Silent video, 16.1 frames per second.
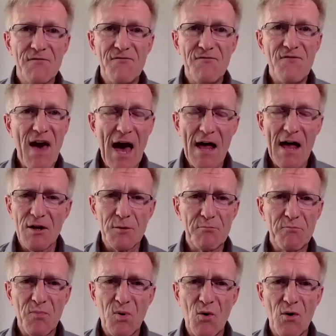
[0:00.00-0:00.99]
a valid
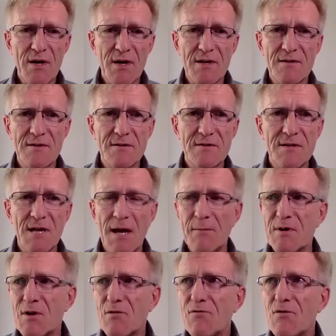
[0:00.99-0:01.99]
point,
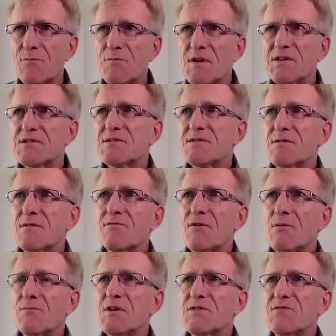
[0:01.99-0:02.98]
Tamika, from
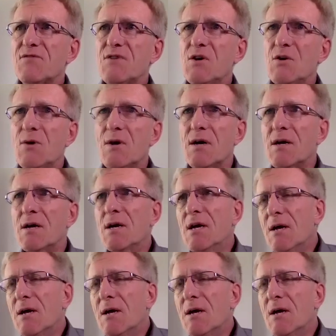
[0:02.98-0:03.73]
this viewer,